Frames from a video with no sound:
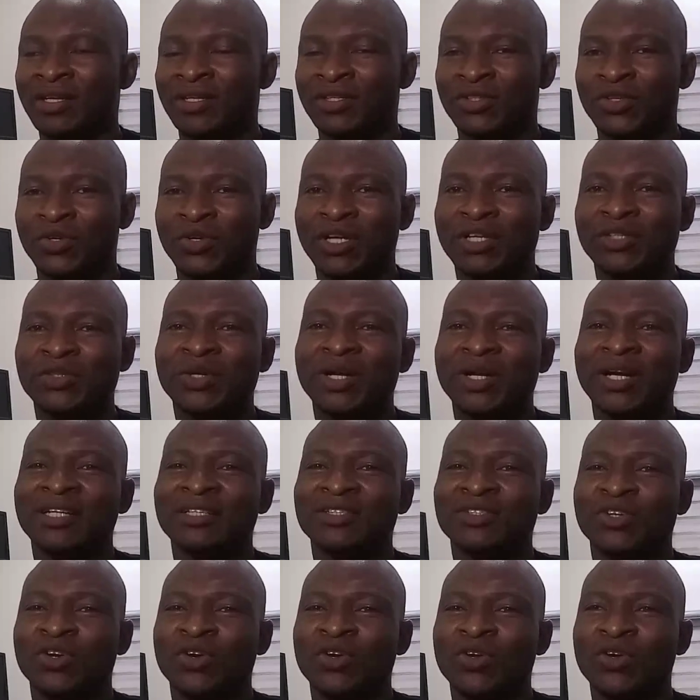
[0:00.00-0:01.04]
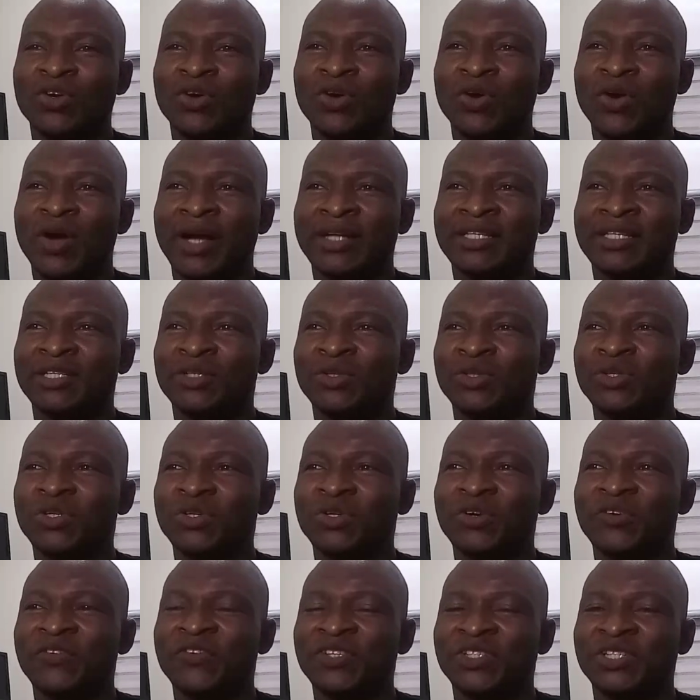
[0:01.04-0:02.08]
So let's look at attenuation
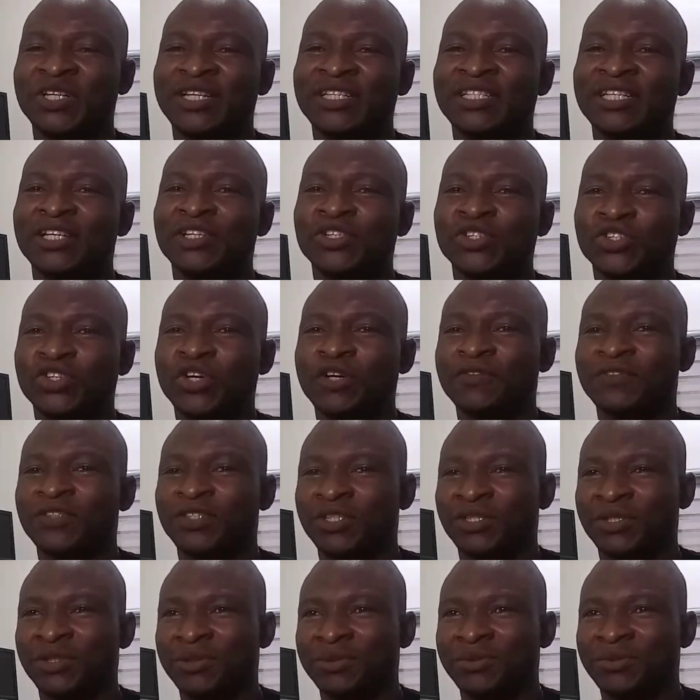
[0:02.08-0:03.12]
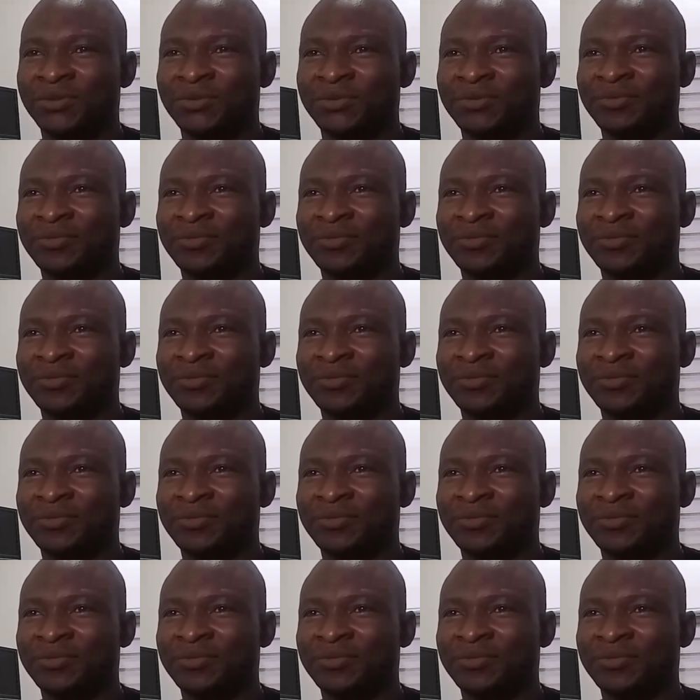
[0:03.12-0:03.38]
coefficient in soft tissue.